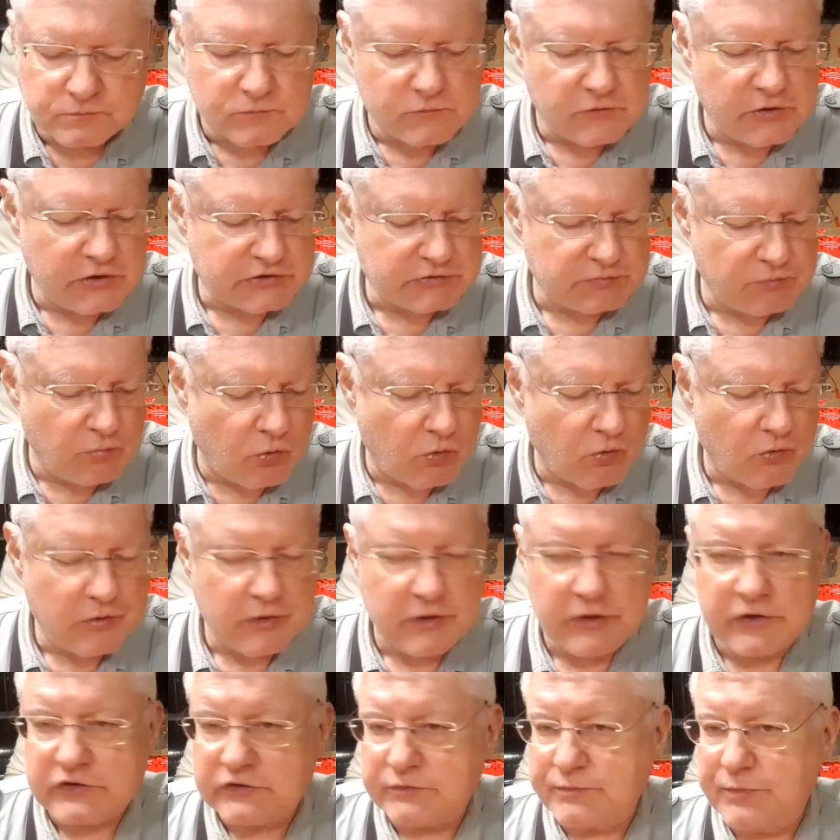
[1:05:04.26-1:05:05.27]
gets more
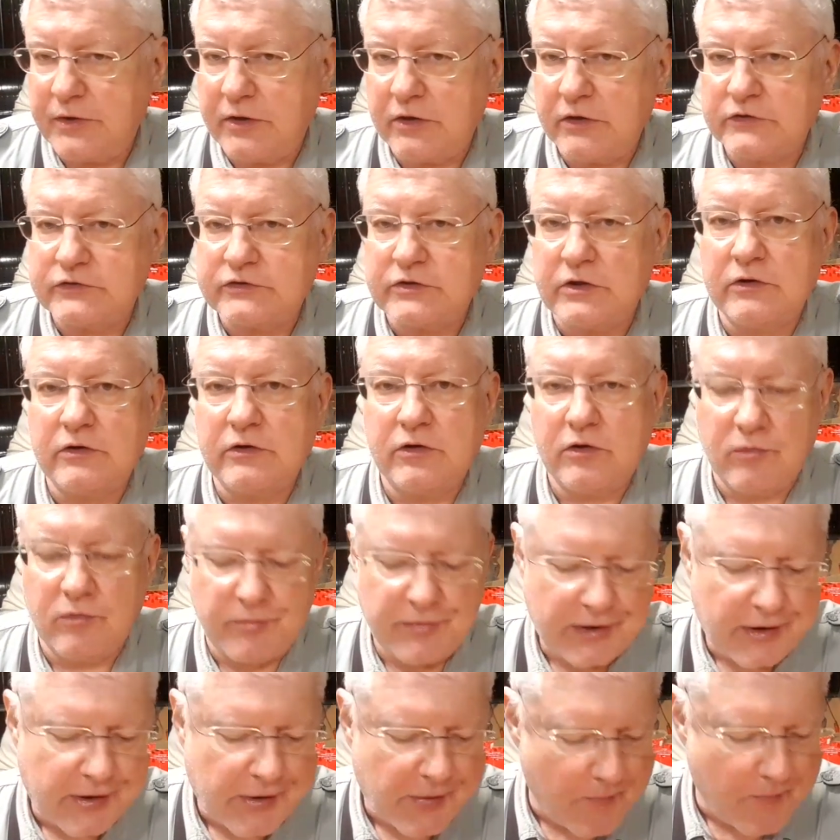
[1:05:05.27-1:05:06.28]
experience under their
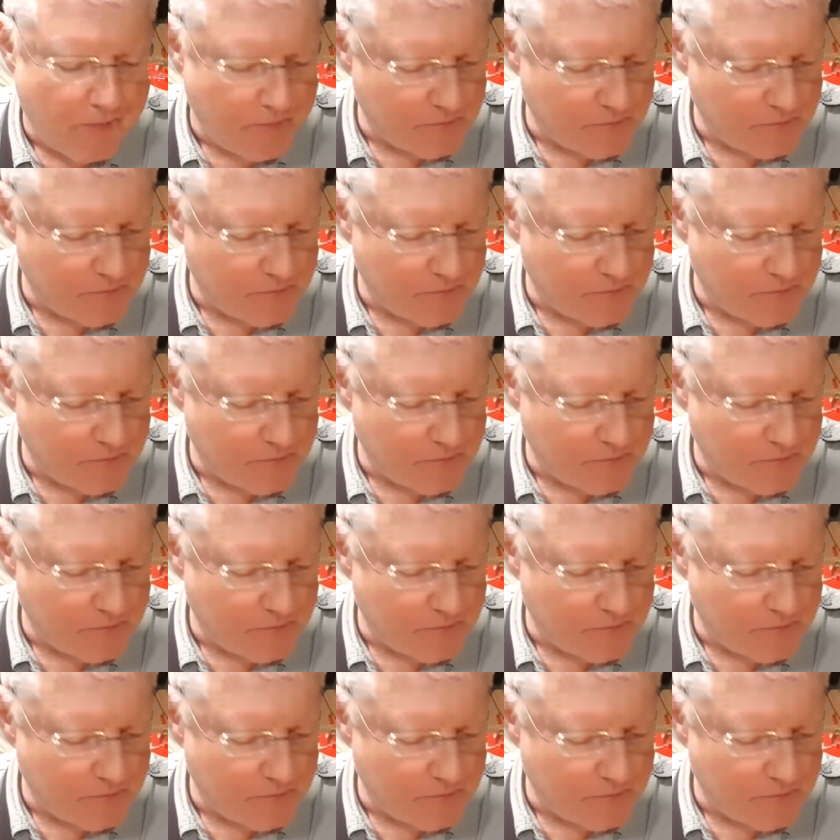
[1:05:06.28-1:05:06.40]
belt,